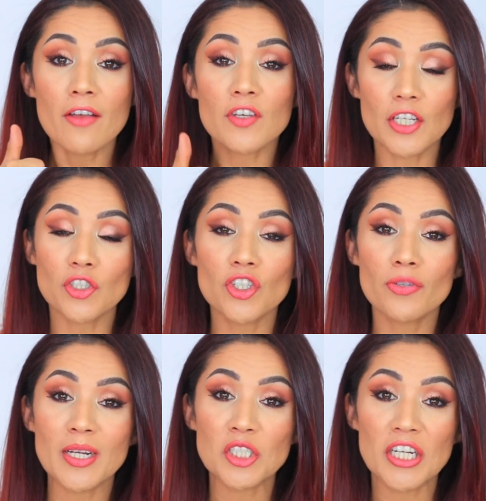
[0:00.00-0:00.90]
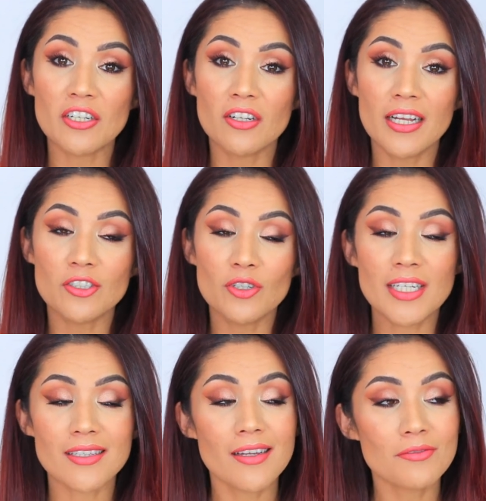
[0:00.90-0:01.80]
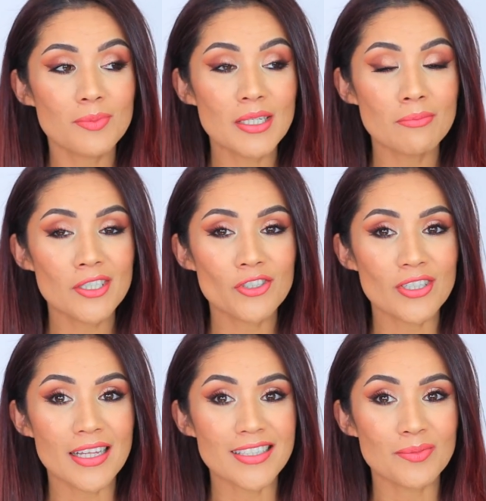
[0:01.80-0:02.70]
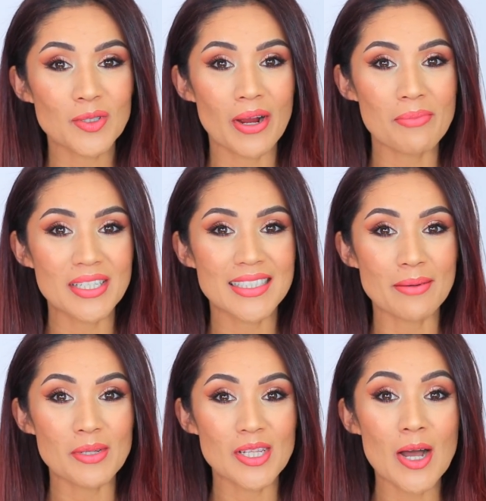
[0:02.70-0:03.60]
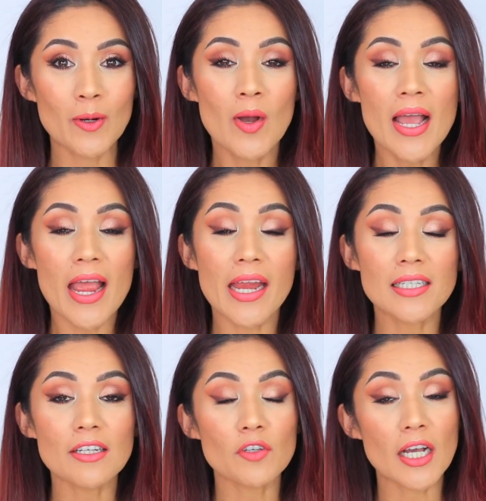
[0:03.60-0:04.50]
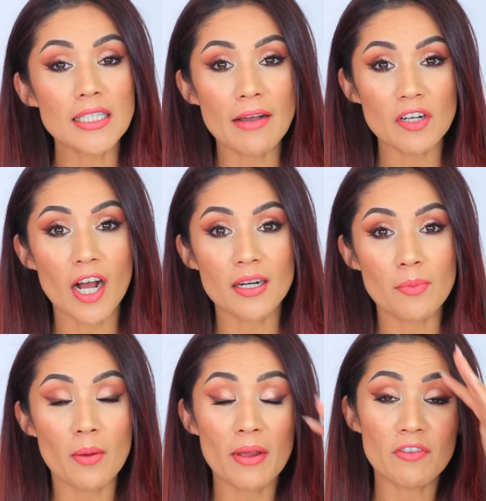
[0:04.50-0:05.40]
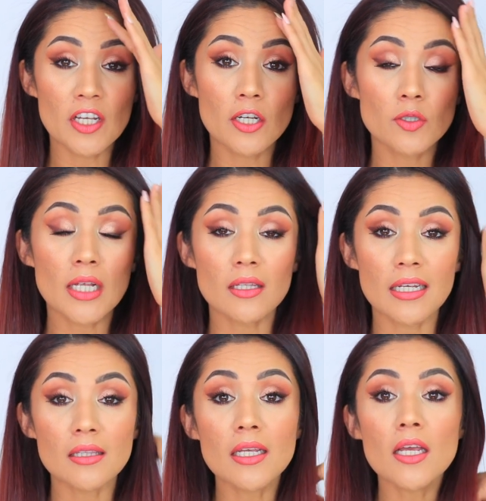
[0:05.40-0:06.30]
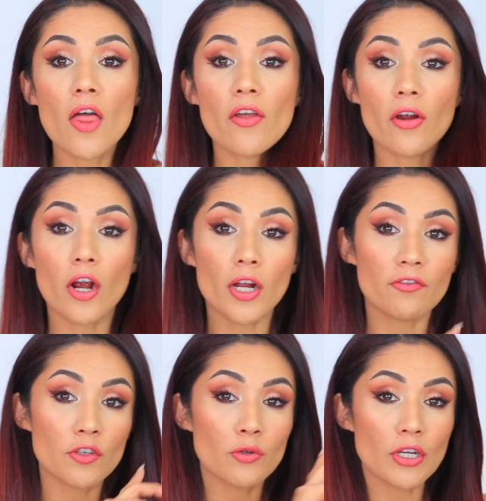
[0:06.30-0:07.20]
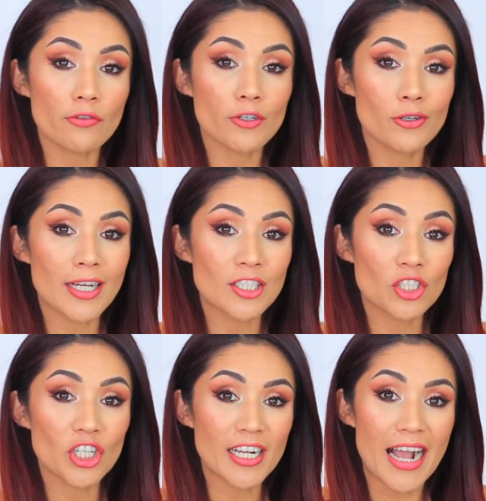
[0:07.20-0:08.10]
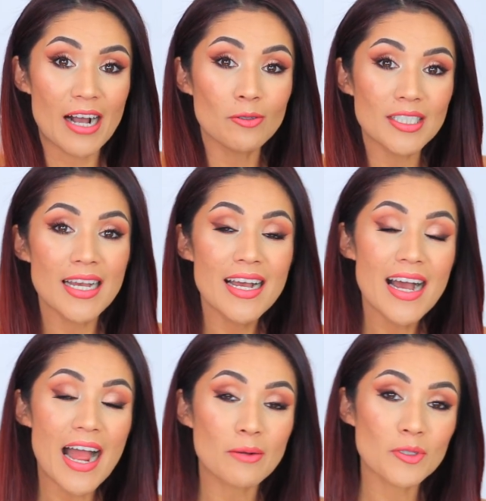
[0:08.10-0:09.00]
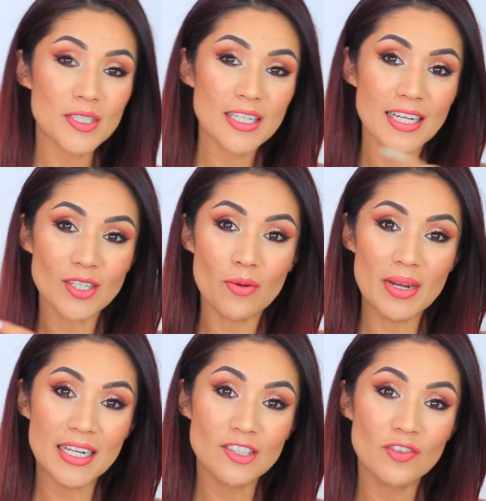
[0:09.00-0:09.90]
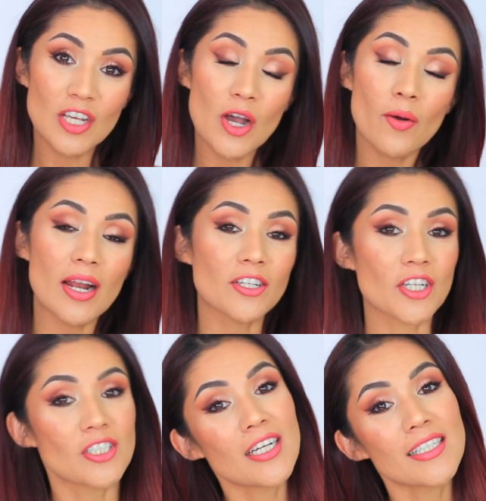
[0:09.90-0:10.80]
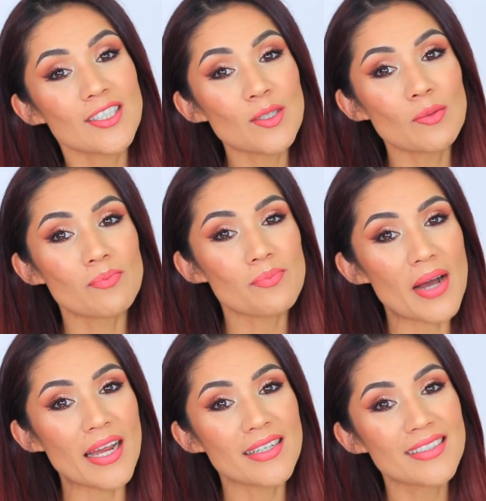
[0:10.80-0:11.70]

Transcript: If you guys are new to my channel and you guys love me, make sure to hit that subscribe button down below. And if you guys haven't caught up on my videos lately, there are a few here for you guys to check out. I will see you guys all in my next video, and I'll talk to you guys soon. Bye.